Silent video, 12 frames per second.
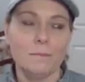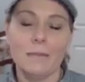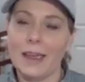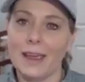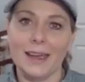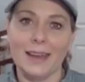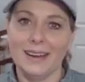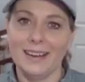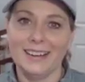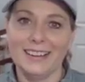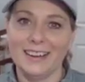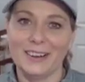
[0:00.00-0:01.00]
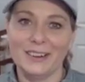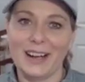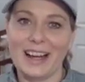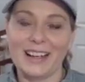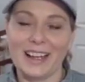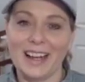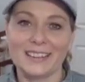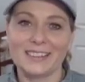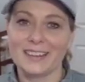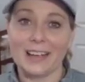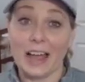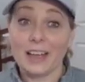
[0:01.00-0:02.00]
man, you know,
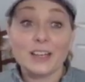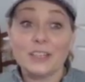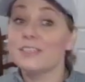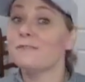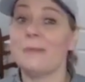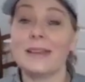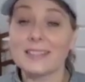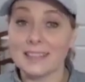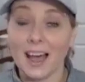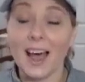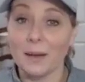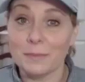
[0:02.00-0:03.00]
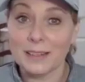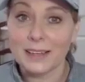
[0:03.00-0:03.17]
I could have messed up